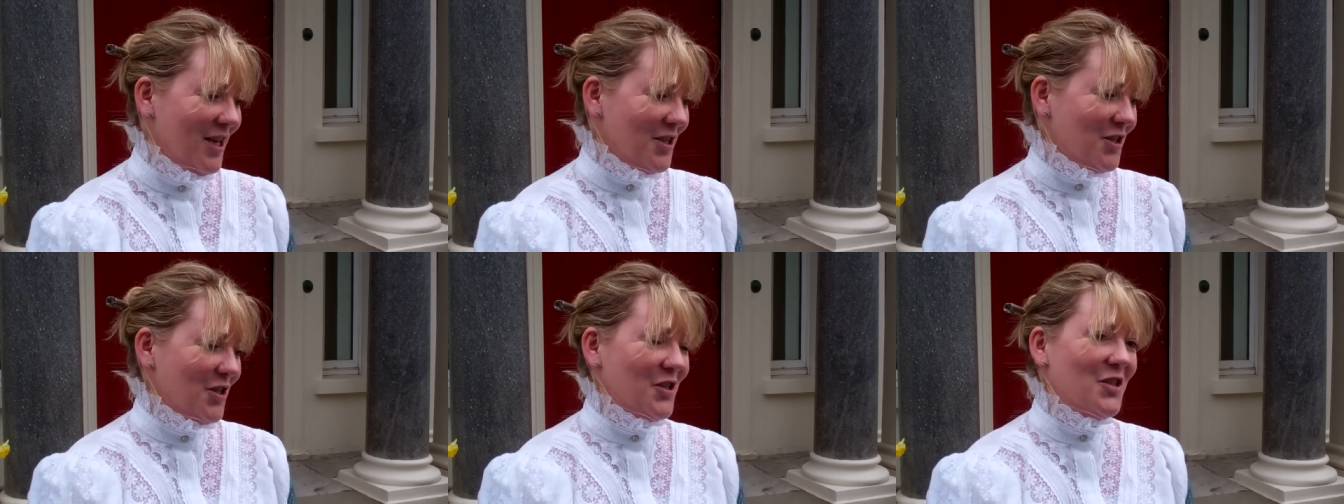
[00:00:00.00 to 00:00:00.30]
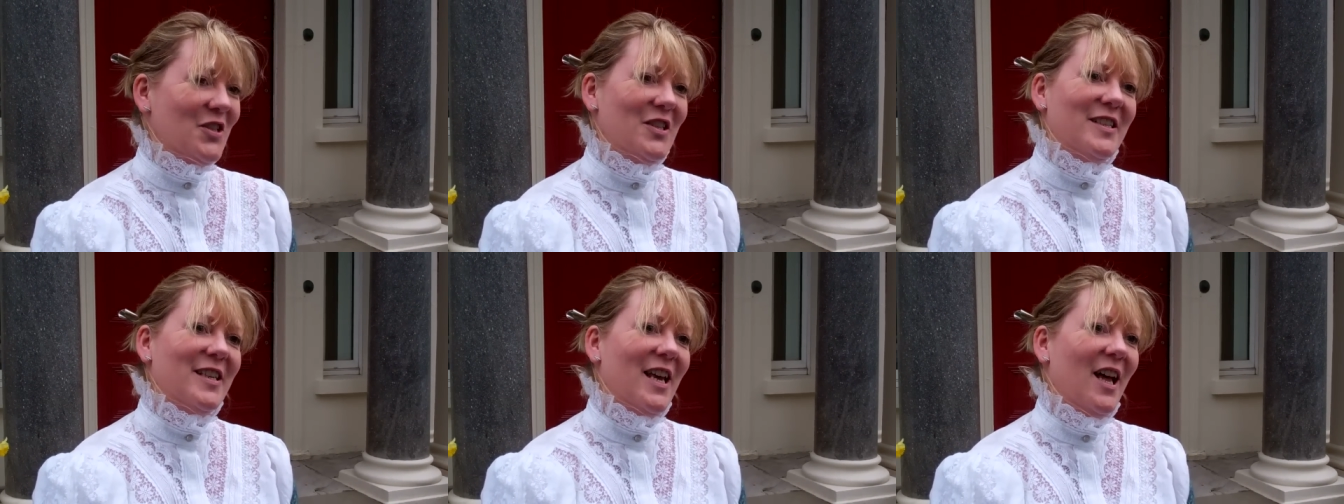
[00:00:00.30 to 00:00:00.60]

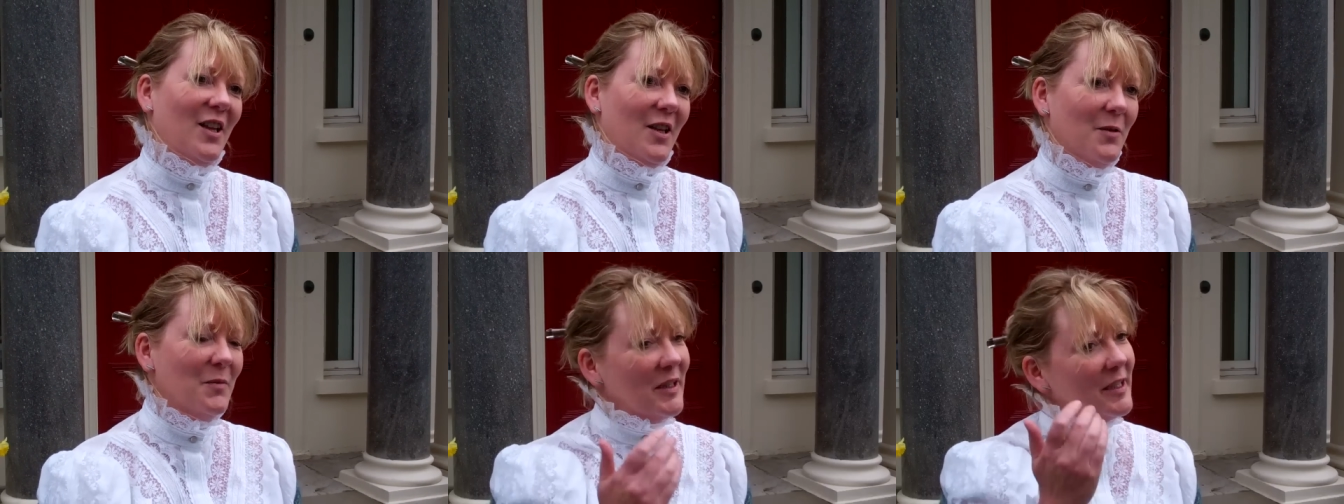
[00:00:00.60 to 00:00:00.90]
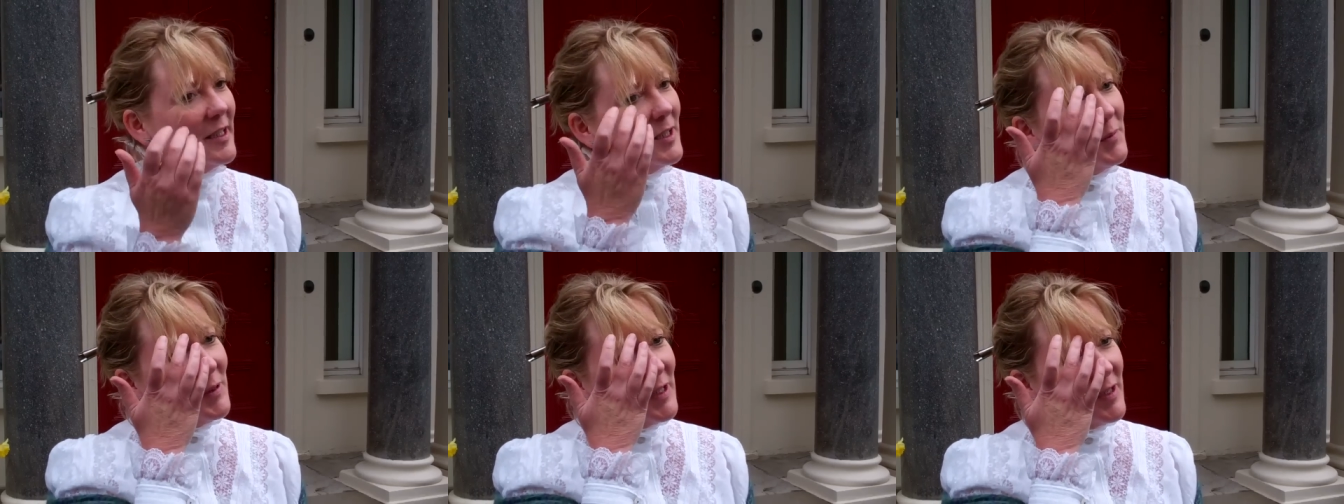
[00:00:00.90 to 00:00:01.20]
just to tell tell them
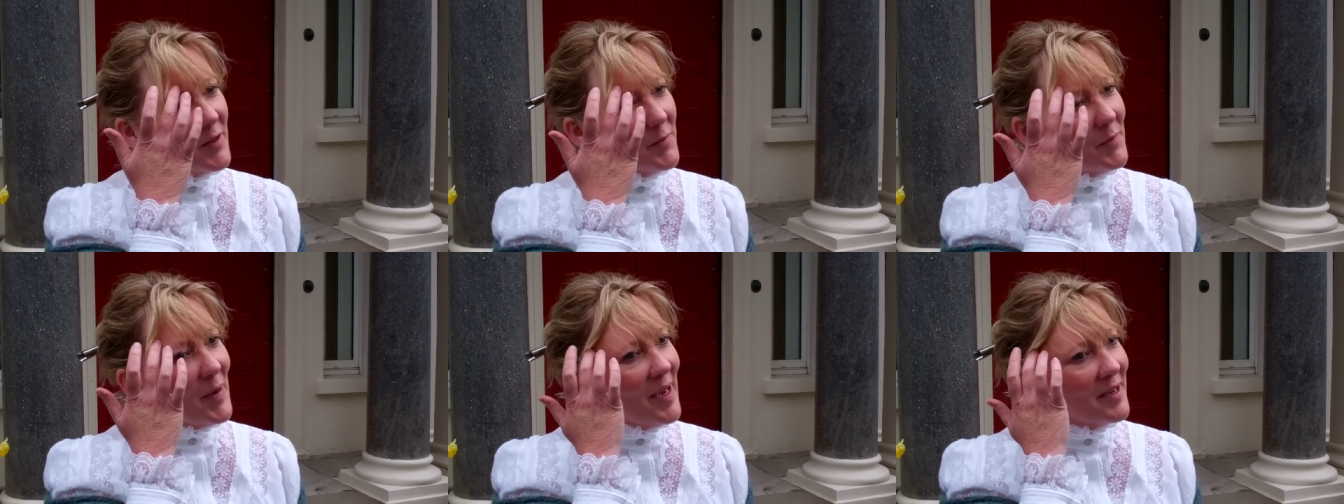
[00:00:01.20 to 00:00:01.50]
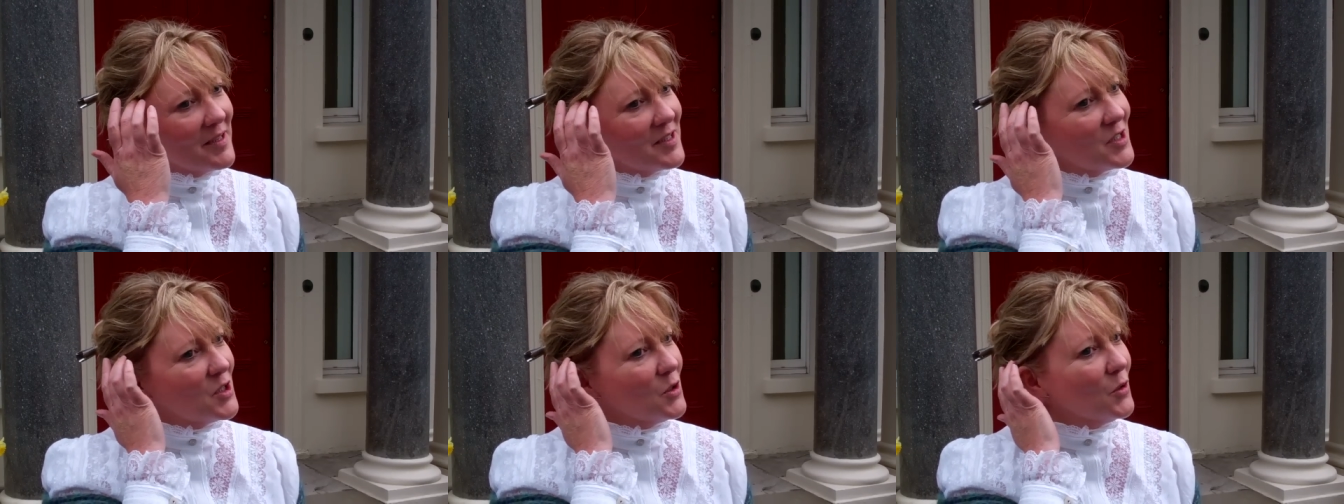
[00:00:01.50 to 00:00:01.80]
a little bit of the
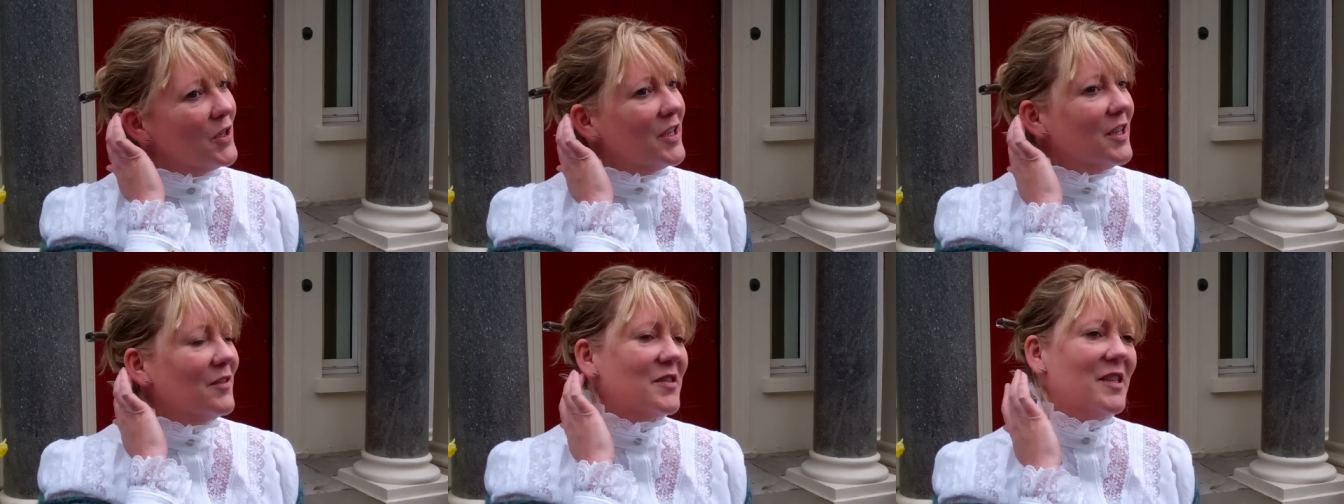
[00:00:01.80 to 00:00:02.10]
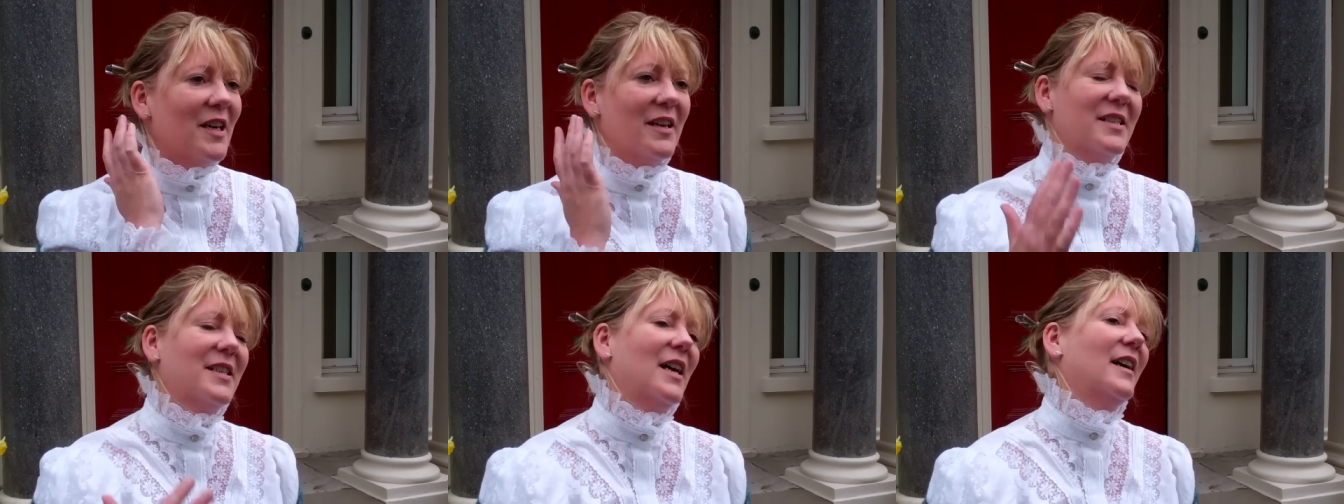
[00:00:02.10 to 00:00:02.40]
backstory of
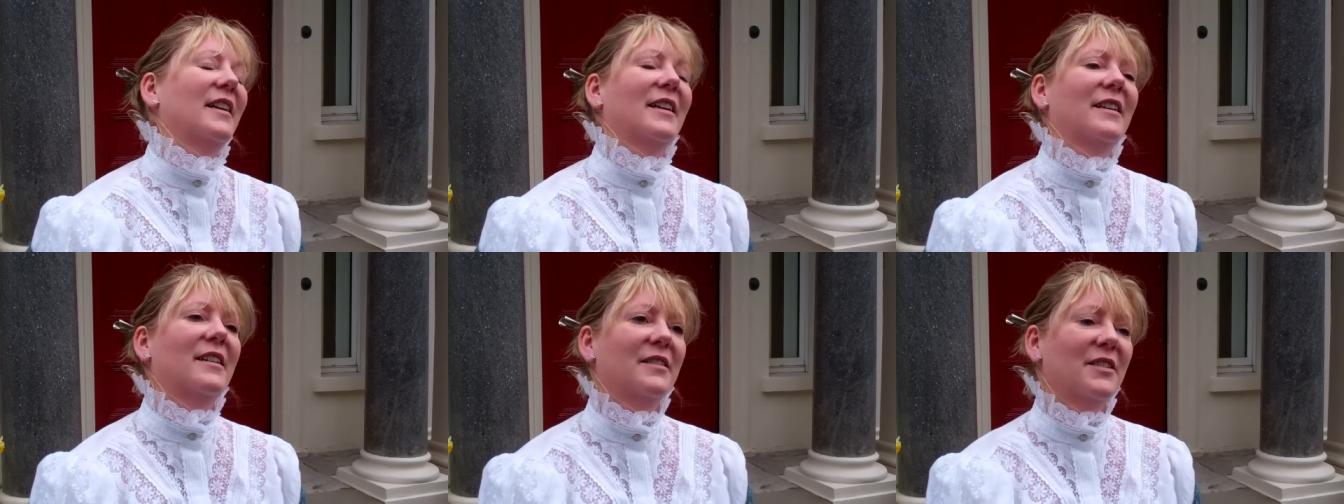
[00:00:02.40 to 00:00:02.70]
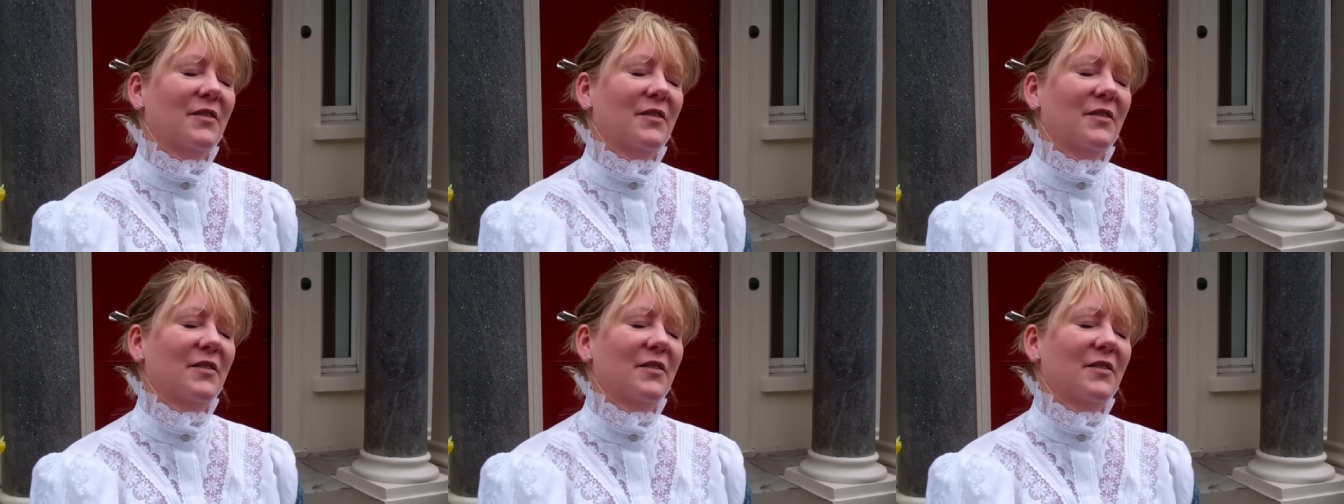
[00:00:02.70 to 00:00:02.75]
Titanic